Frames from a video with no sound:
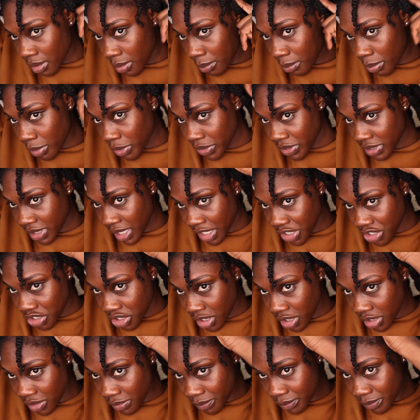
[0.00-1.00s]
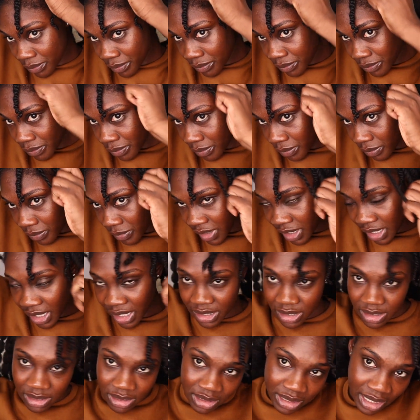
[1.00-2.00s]
per section
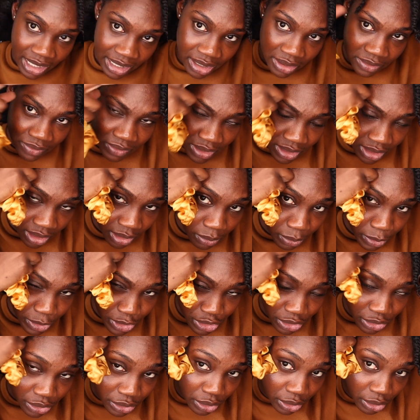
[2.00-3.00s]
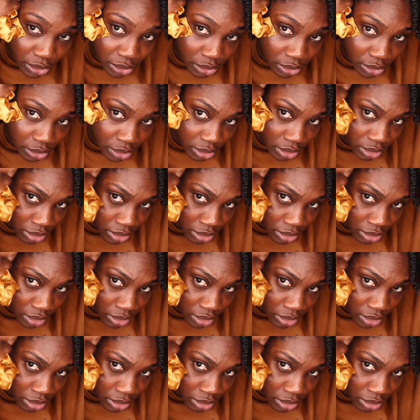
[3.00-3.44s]
instead of the original